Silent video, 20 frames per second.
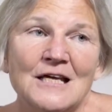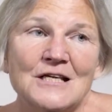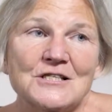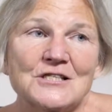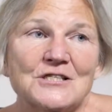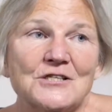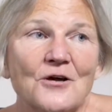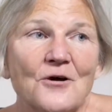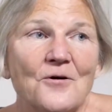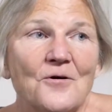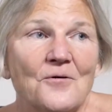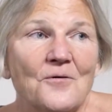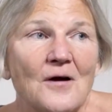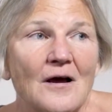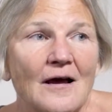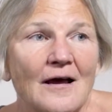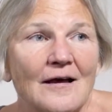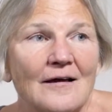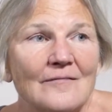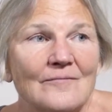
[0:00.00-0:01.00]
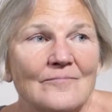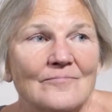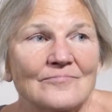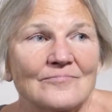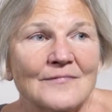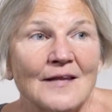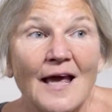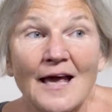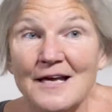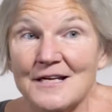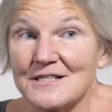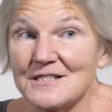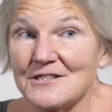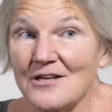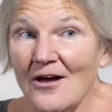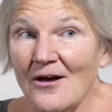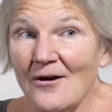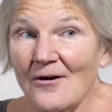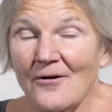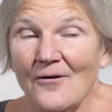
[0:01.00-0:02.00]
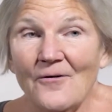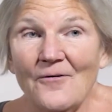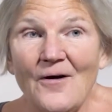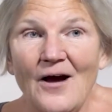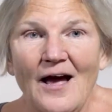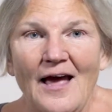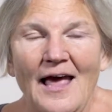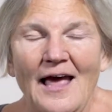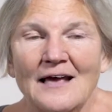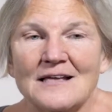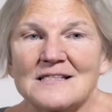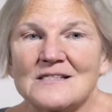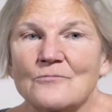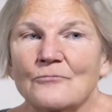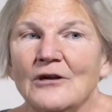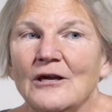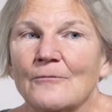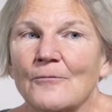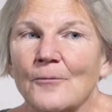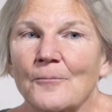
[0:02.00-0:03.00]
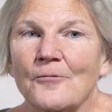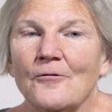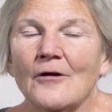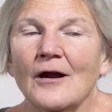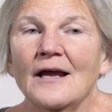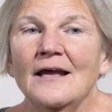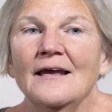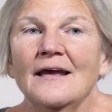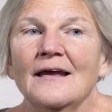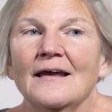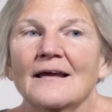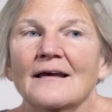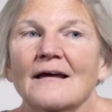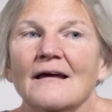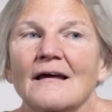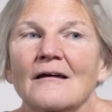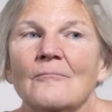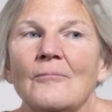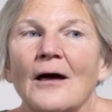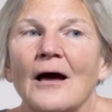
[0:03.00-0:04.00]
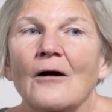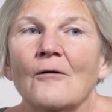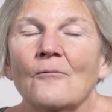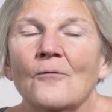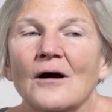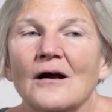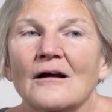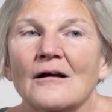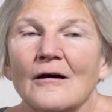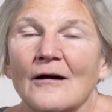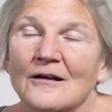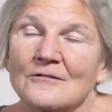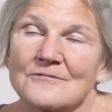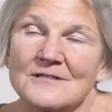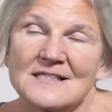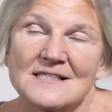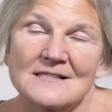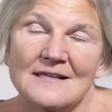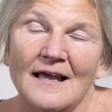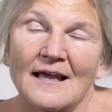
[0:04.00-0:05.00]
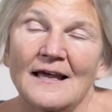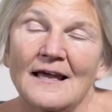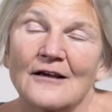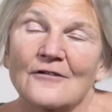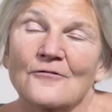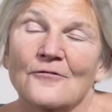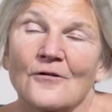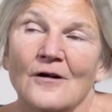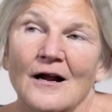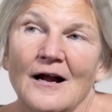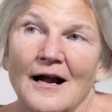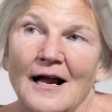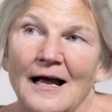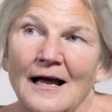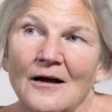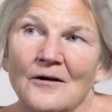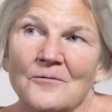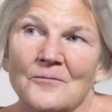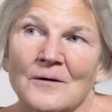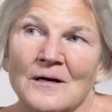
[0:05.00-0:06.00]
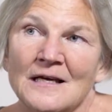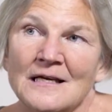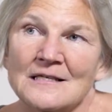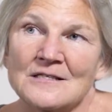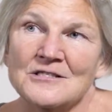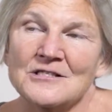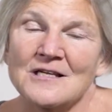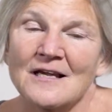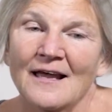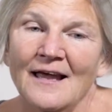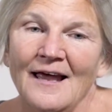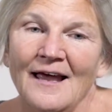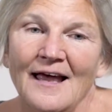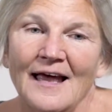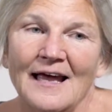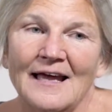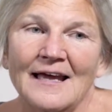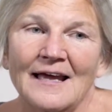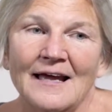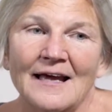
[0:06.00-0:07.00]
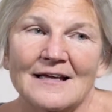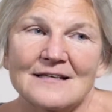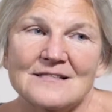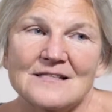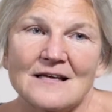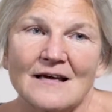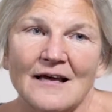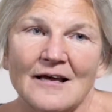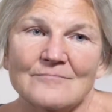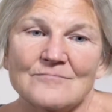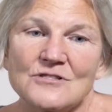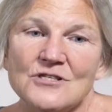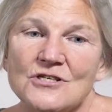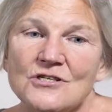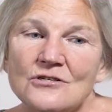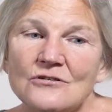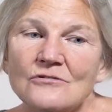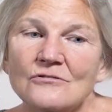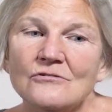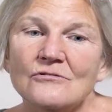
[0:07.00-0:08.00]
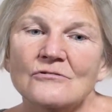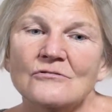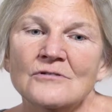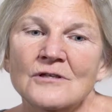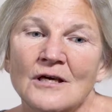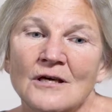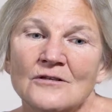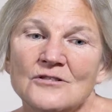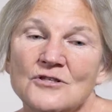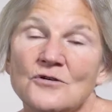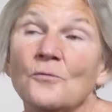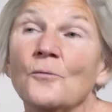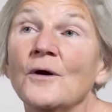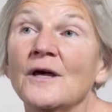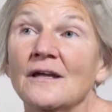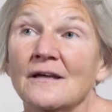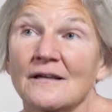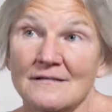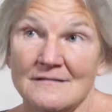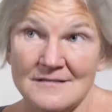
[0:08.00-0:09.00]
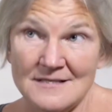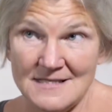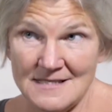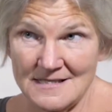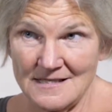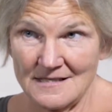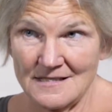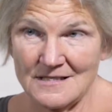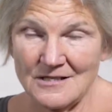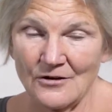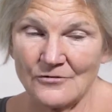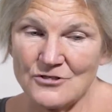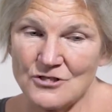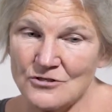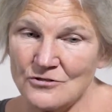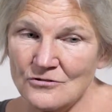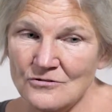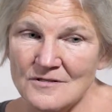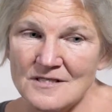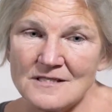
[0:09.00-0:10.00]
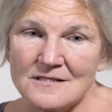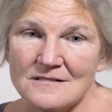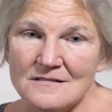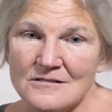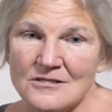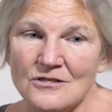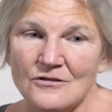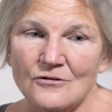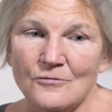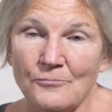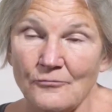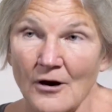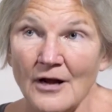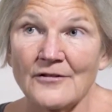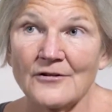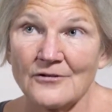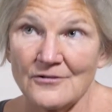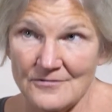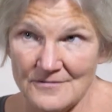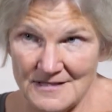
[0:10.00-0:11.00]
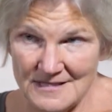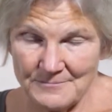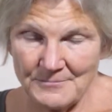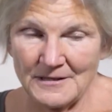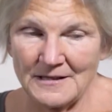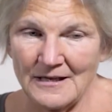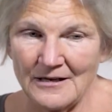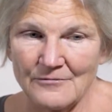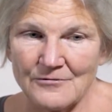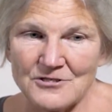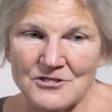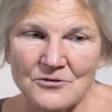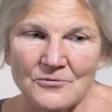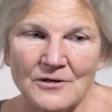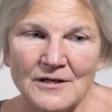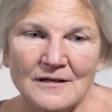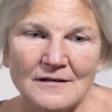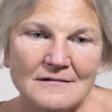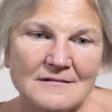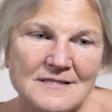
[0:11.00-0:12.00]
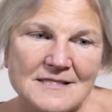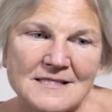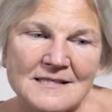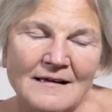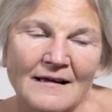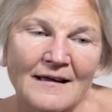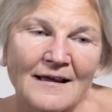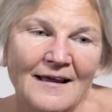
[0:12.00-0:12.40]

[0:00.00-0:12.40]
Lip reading: So, so as we were praying about what God was saying for our outreach, I had two twins, so two brothers, but they were twins.